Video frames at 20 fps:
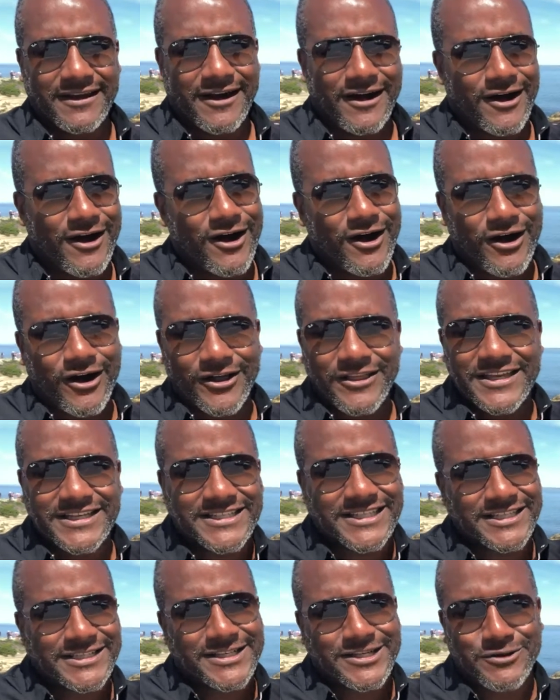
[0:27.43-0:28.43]
Oh,
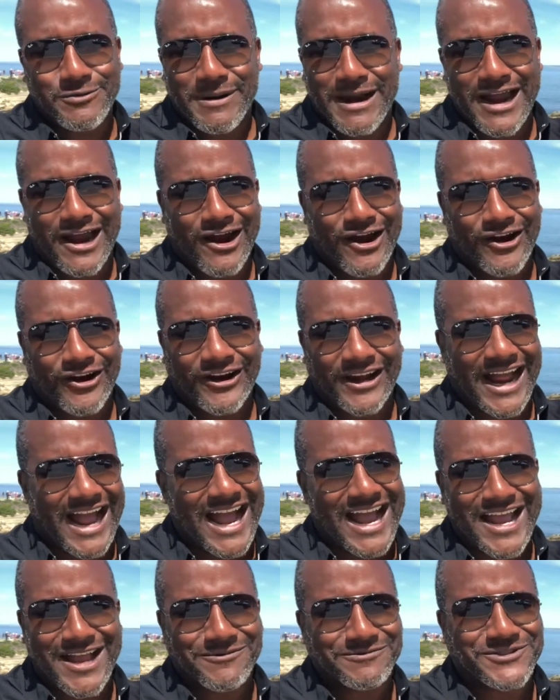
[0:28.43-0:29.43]
this is to my heart.
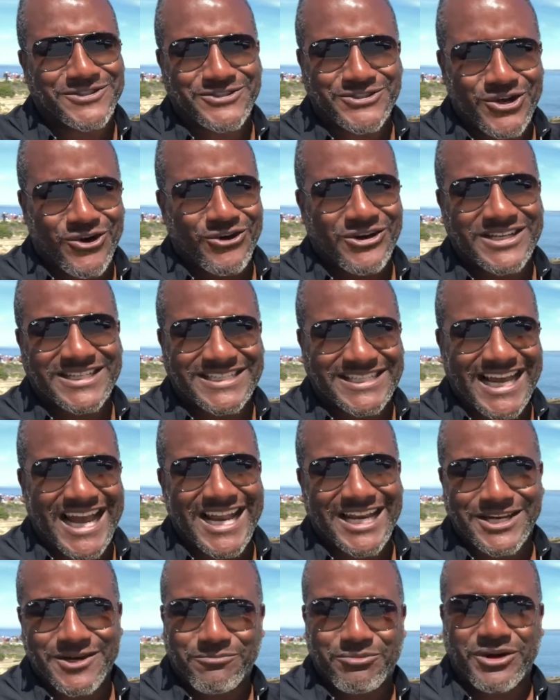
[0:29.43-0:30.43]
I am so
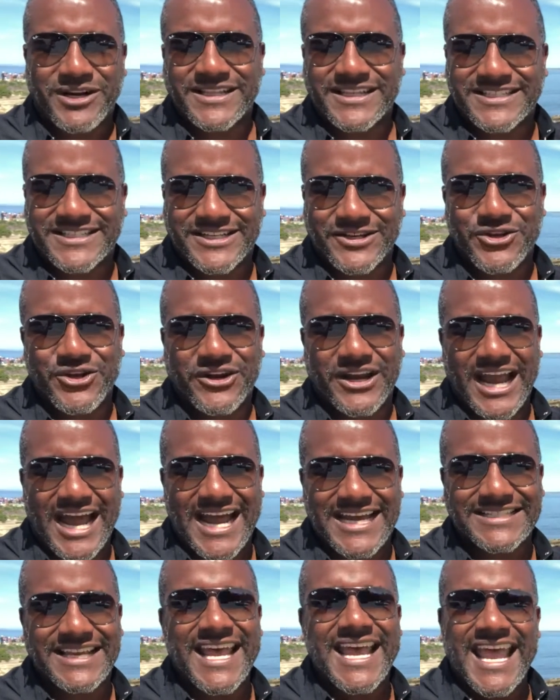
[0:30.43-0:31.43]
excited to bring this to you
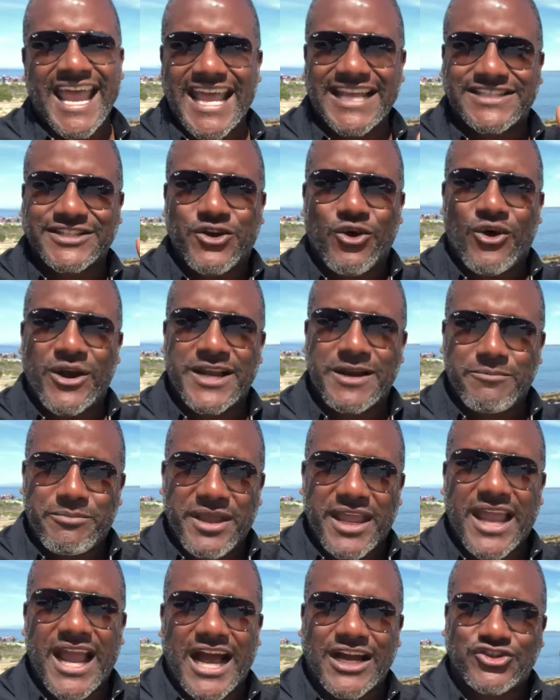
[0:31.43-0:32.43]
guys. It's going to
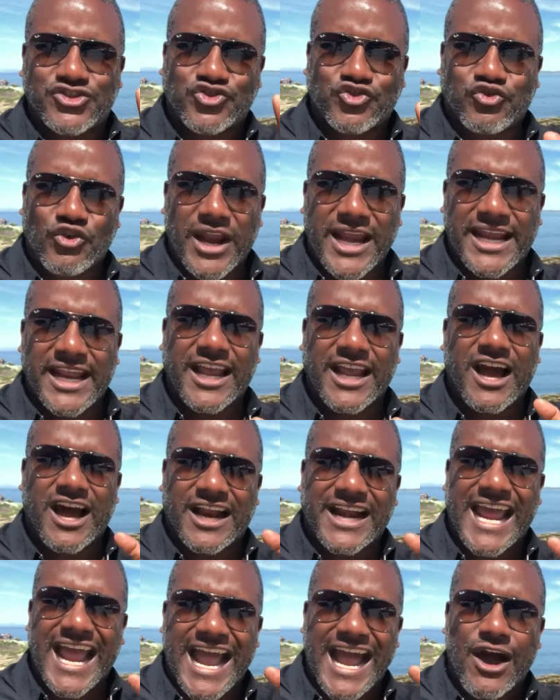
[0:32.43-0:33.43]
be a training
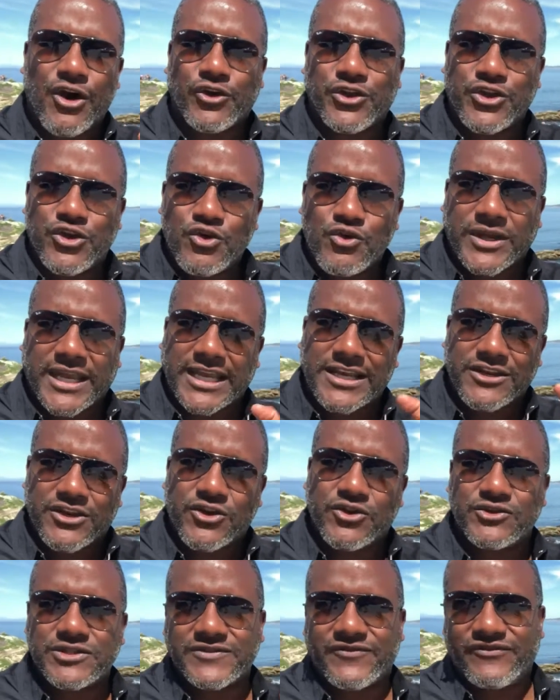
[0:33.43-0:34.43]
on how you can
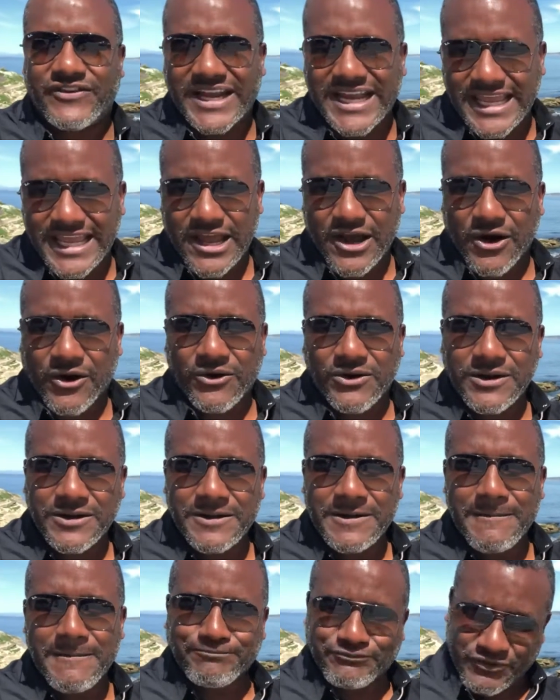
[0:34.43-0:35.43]
use video,
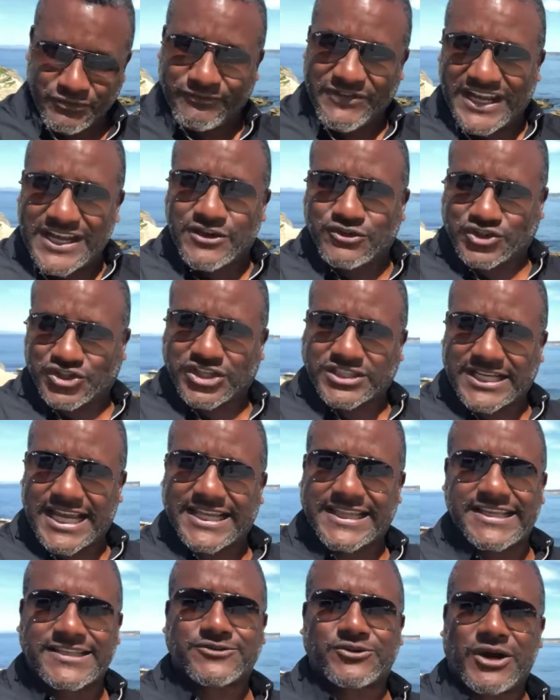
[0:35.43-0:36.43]
videos just
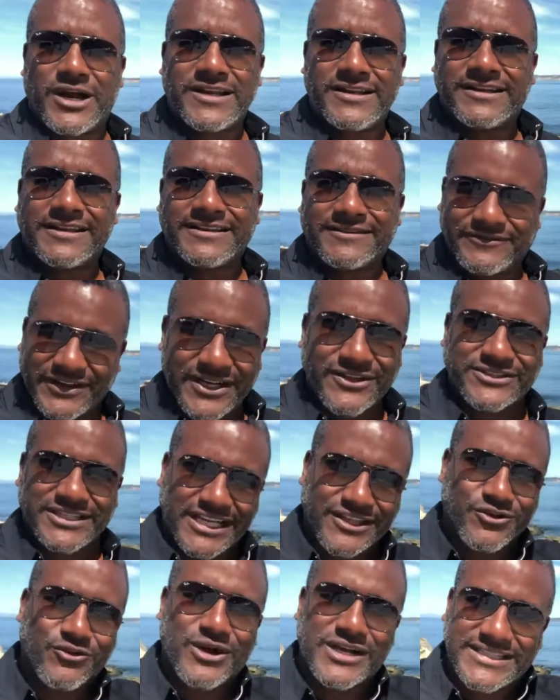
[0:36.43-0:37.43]
like this one, videos
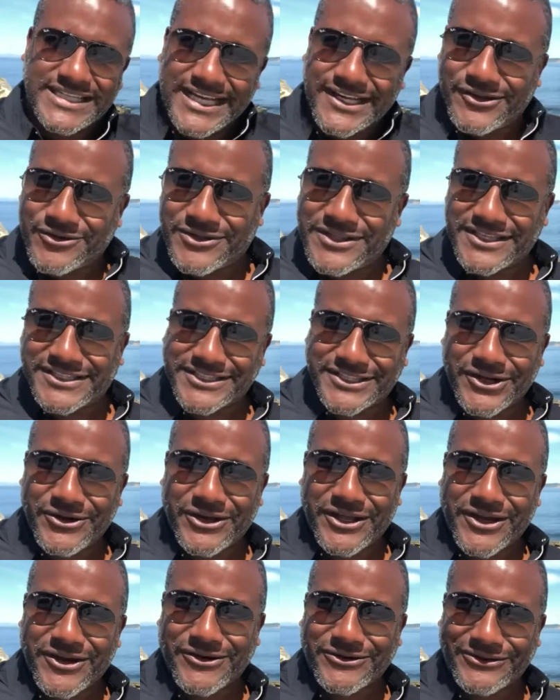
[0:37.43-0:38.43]
like the ones I do in the
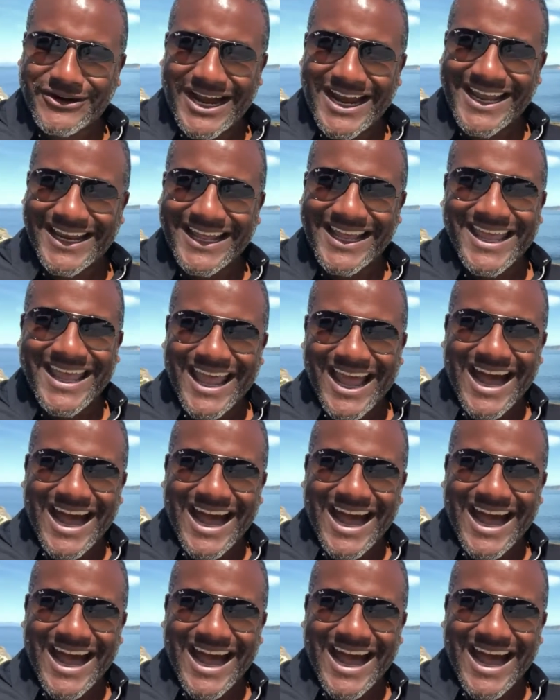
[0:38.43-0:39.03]
studio, right?